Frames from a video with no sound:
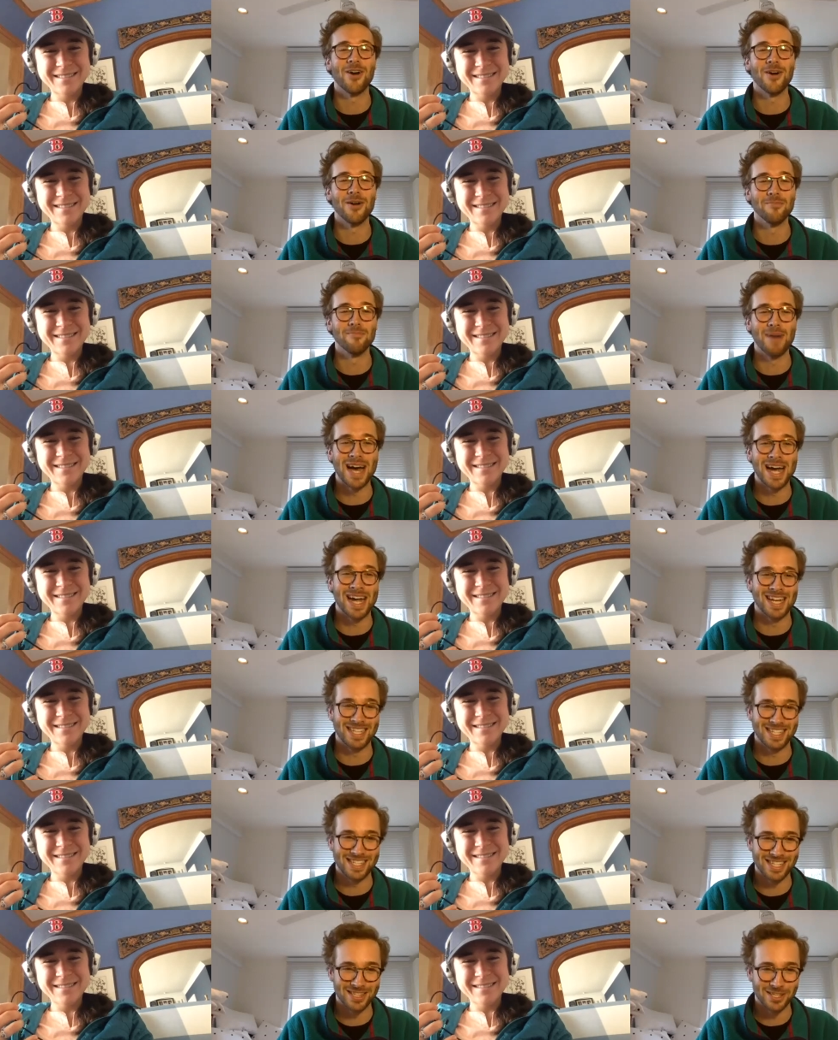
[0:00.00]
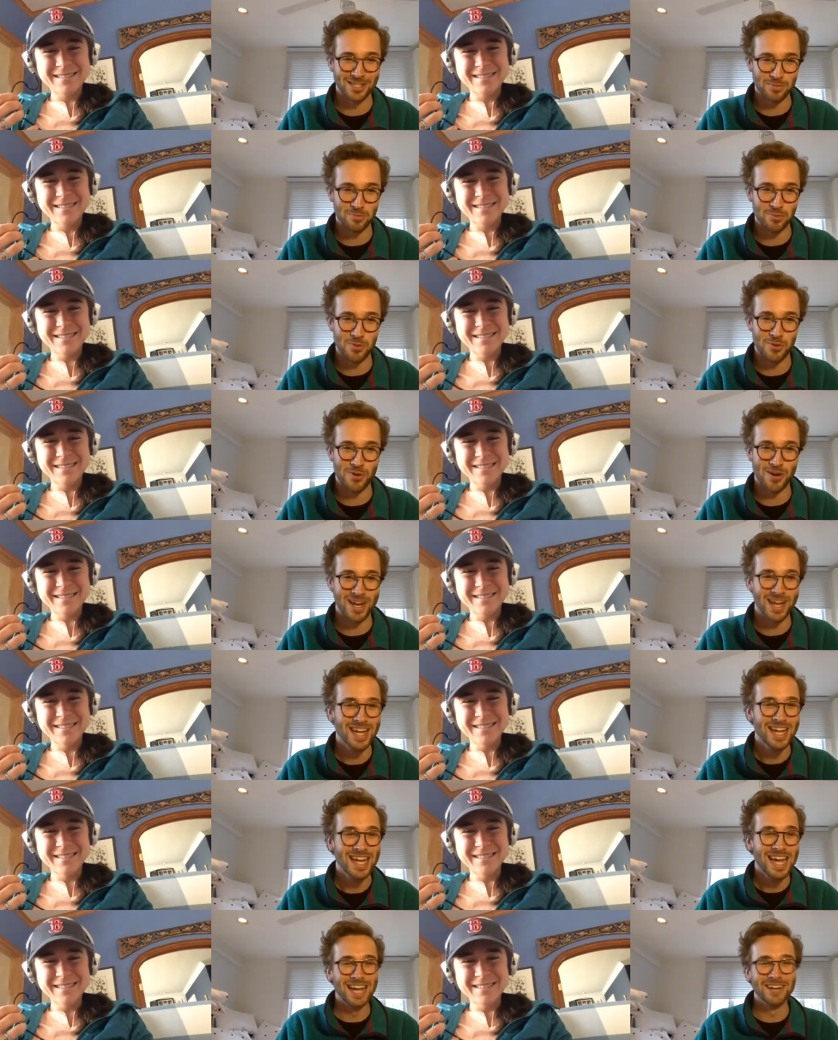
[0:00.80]
Speaker 1: our minds in this
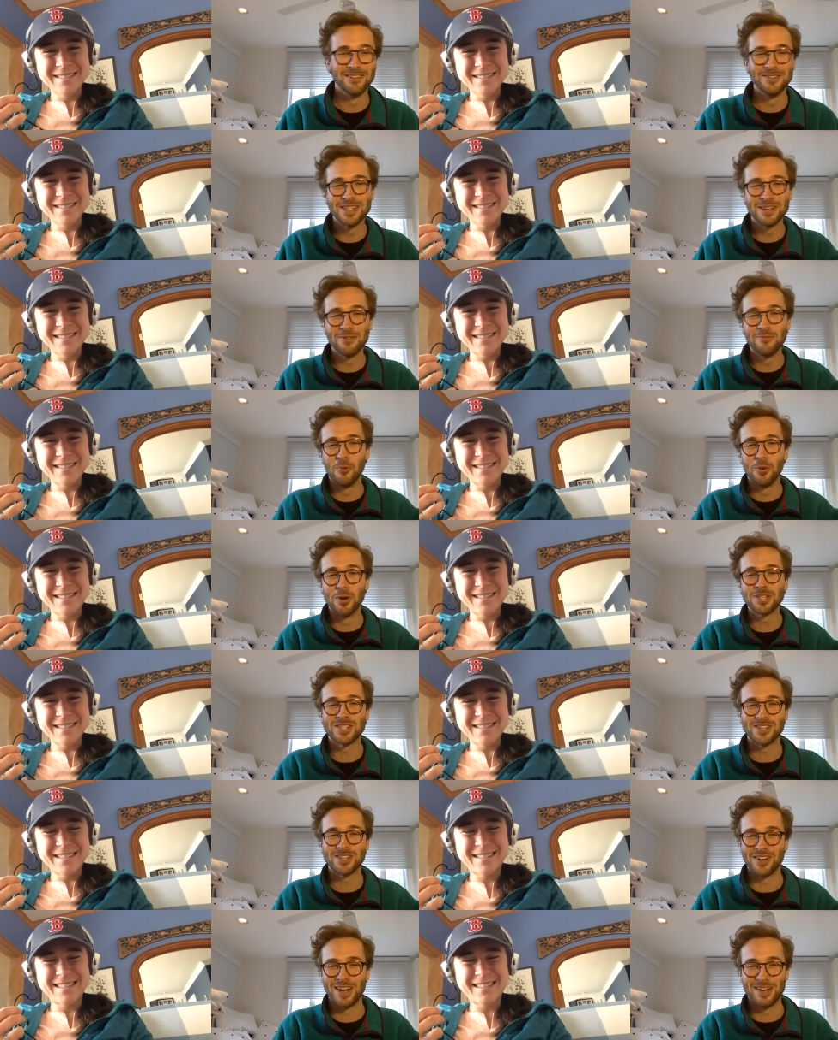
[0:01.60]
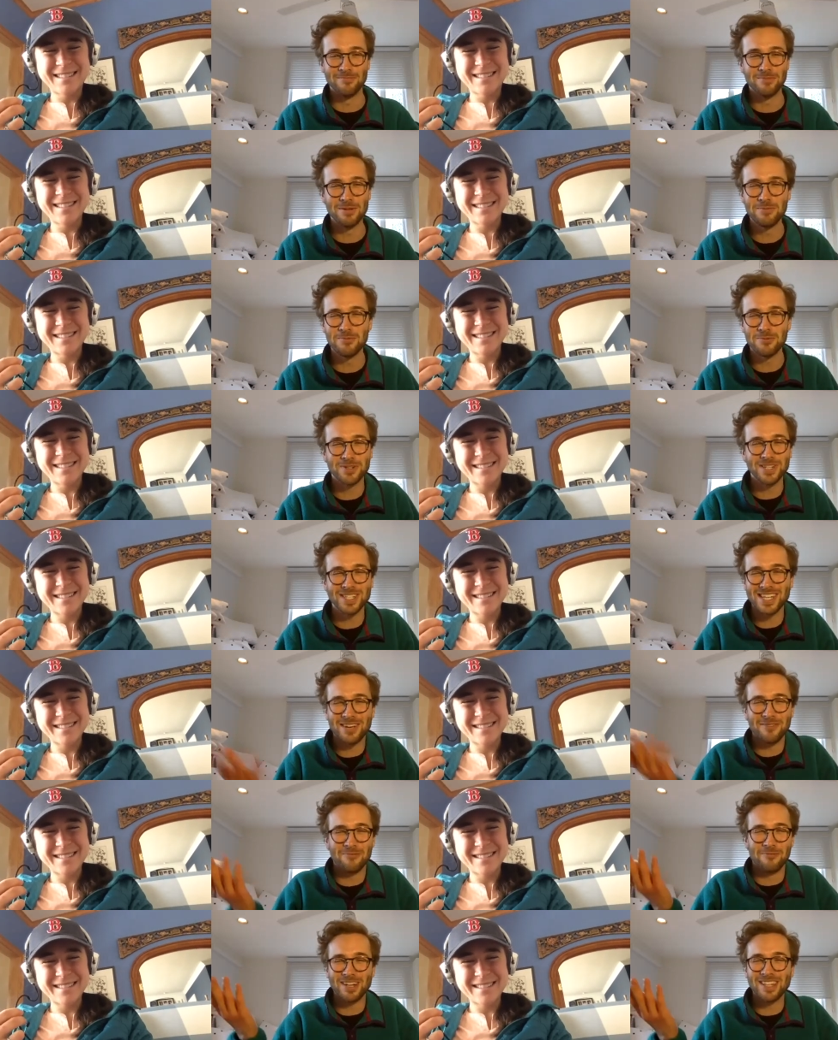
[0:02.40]
brewery. And it was in Worcester, and people were
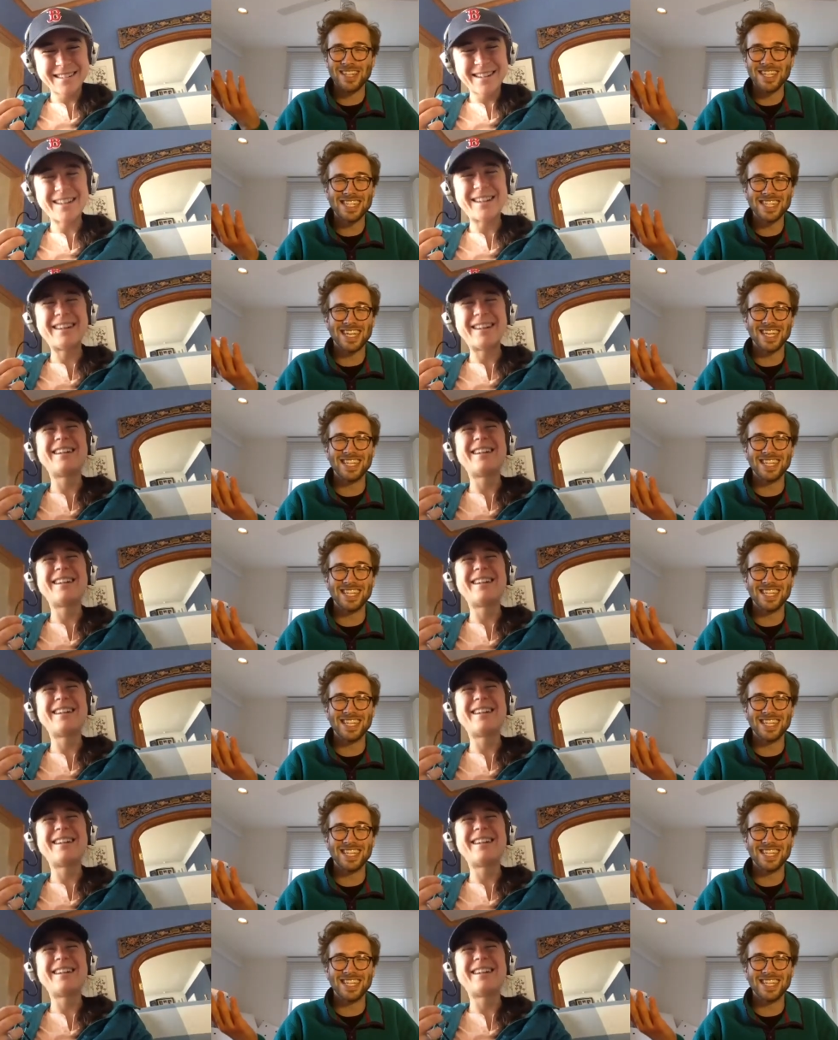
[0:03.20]
just like, "What are these oh.